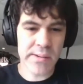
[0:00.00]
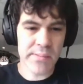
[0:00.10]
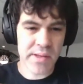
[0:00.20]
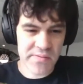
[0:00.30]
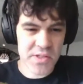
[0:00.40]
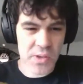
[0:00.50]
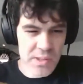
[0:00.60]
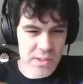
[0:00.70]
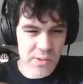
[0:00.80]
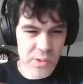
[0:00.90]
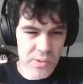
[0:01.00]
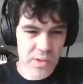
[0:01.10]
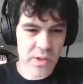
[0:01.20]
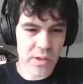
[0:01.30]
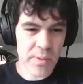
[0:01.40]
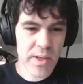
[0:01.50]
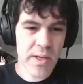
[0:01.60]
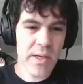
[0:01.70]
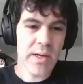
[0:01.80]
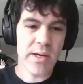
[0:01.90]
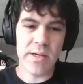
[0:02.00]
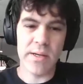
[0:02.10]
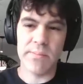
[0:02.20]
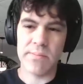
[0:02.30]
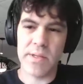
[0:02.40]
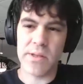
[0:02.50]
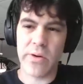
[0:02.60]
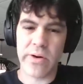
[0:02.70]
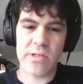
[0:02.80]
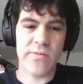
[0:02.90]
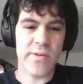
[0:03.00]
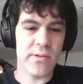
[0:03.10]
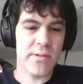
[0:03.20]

they've started their own club in Lawrenceville.